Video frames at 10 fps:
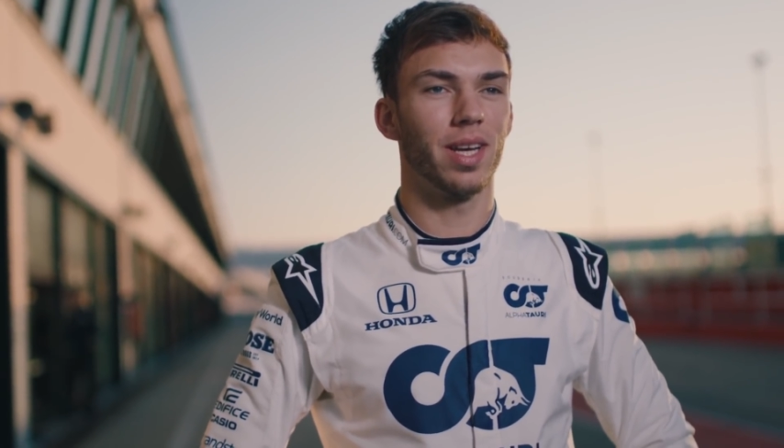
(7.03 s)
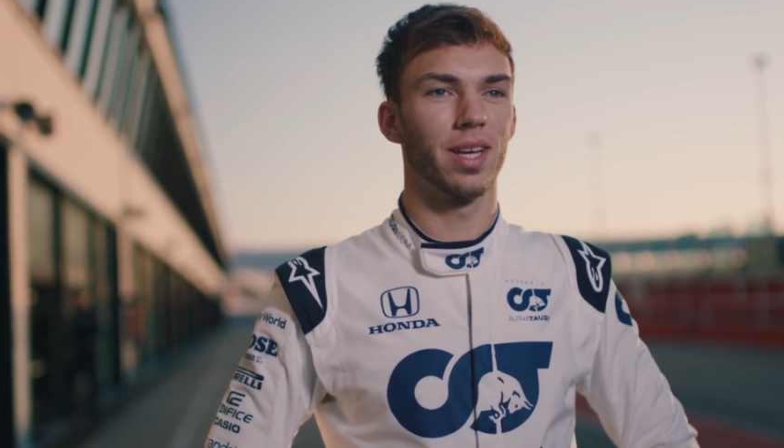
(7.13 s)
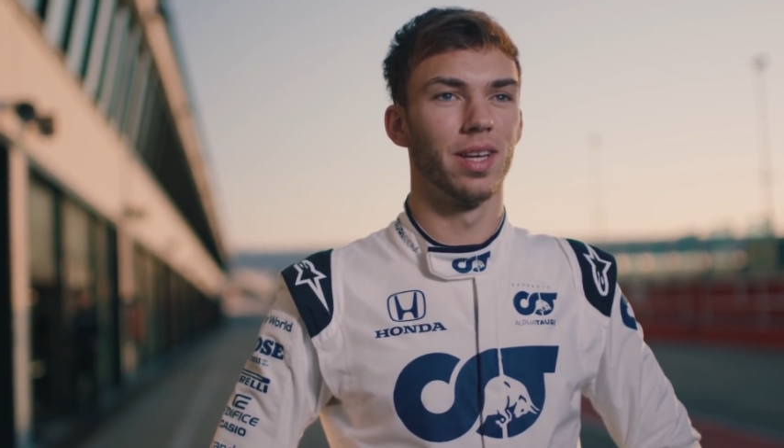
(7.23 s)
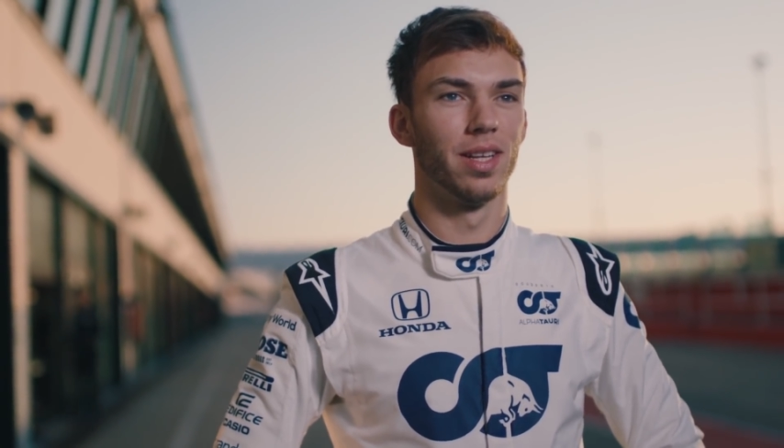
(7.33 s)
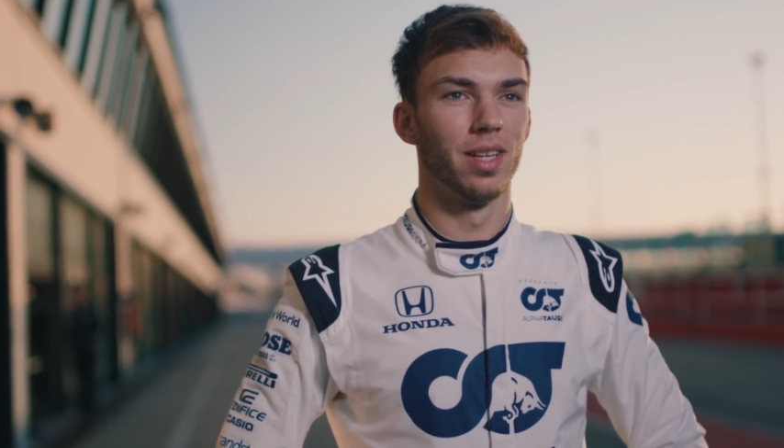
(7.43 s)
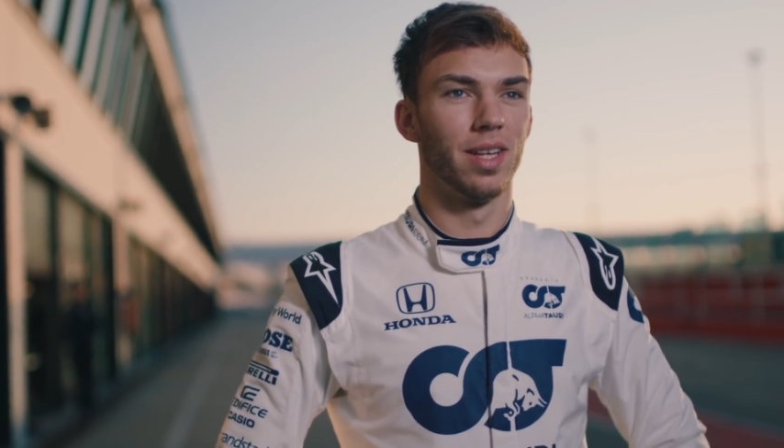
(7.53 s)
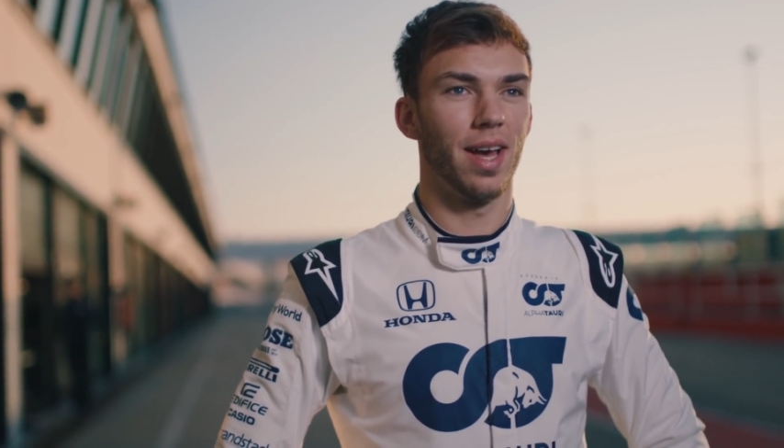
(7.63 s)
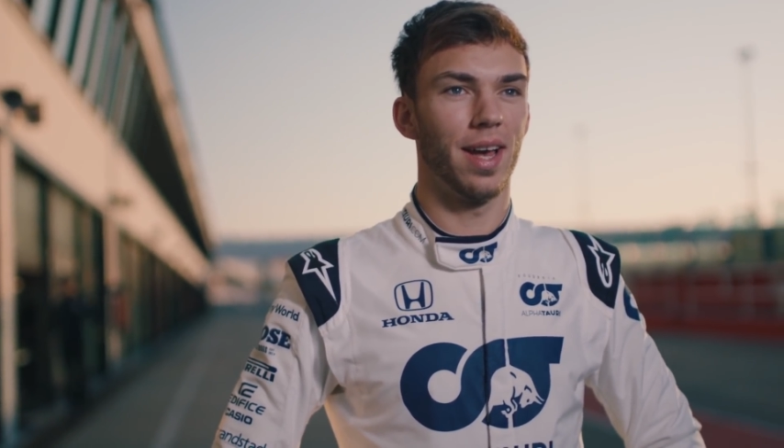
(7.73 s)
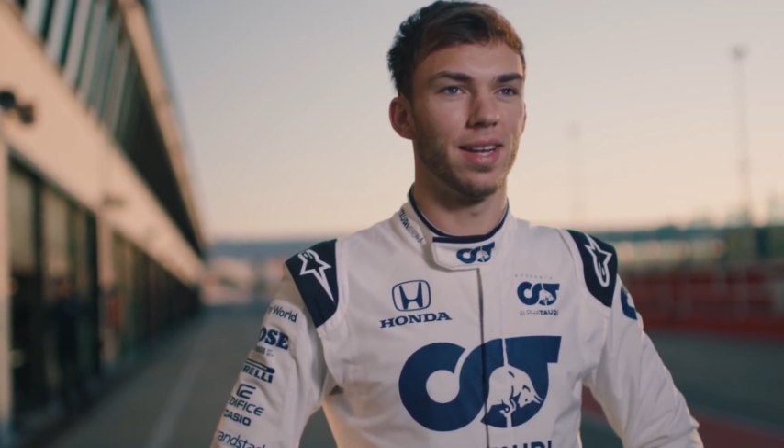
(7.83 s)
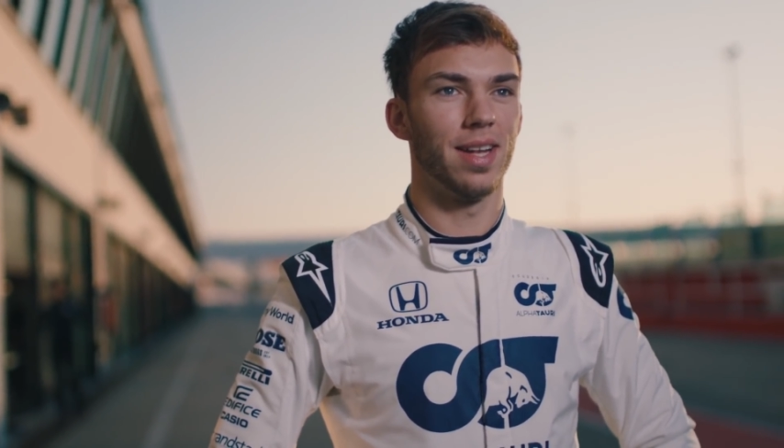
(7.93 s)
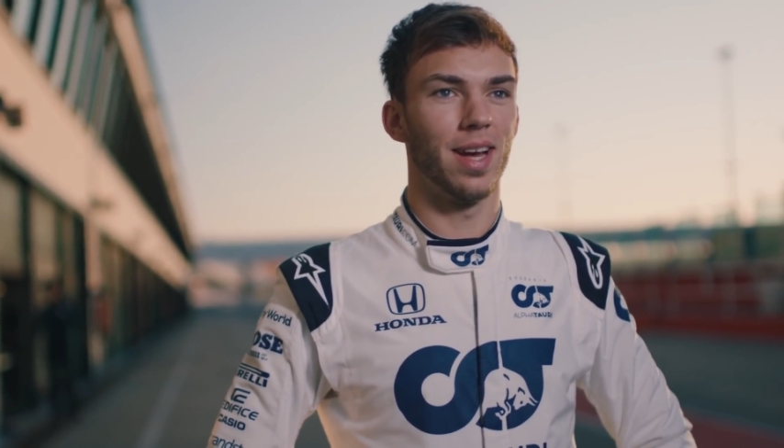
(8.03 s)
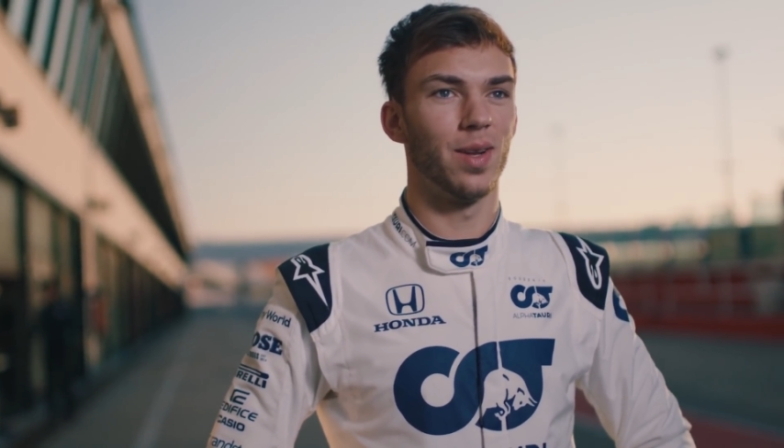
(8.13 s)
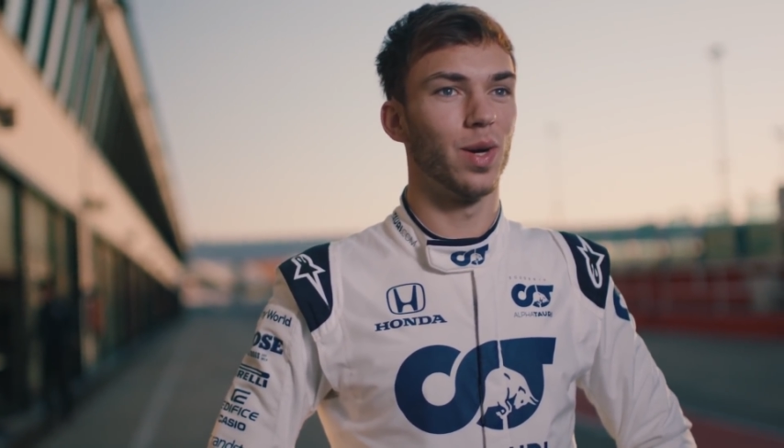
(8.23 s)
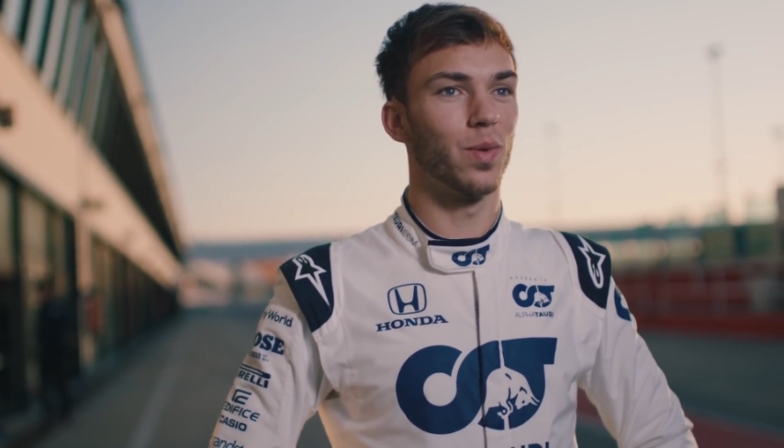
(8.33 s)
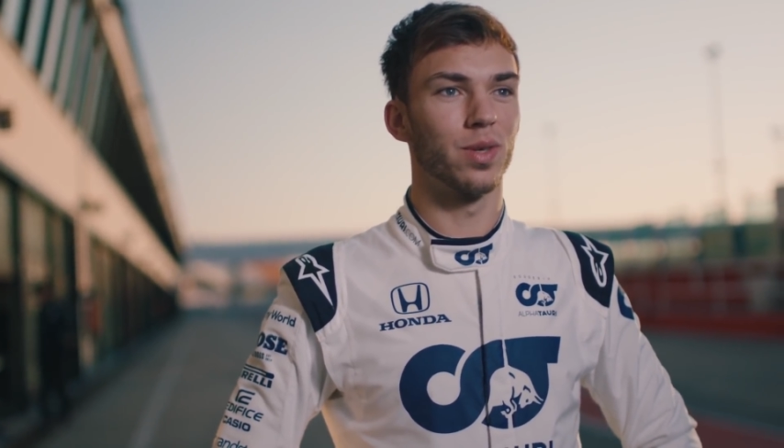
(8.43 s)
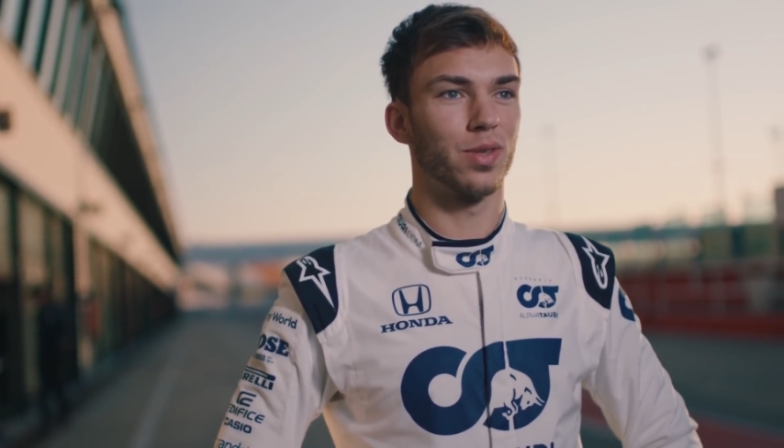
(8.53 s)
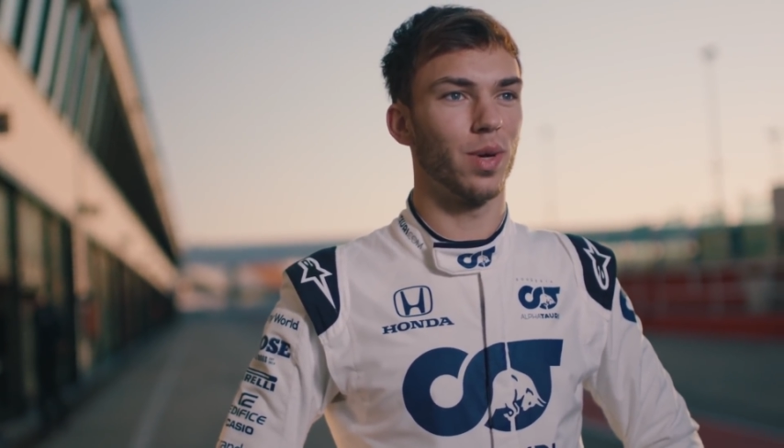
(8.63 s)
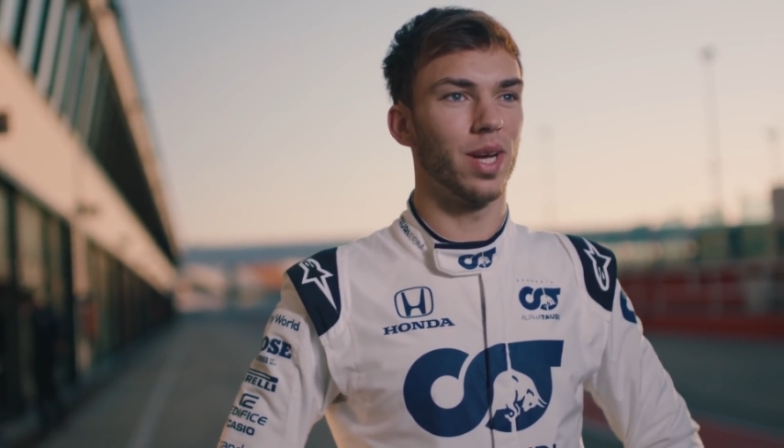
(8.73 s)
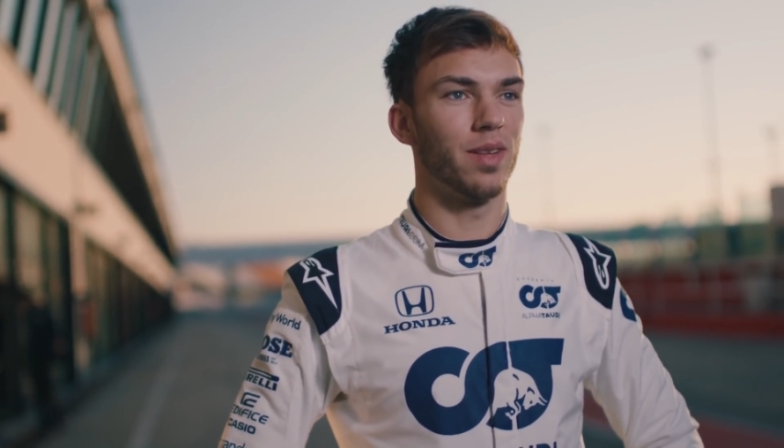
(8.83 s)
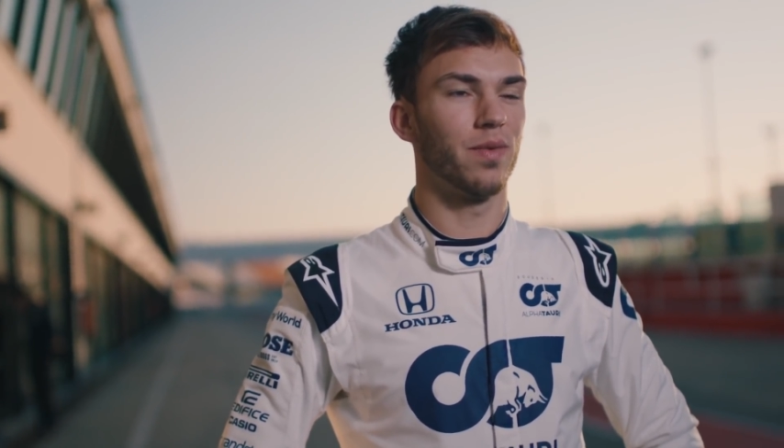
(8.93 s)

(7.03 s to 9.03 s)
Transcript: Ricciardo at the end of 2018.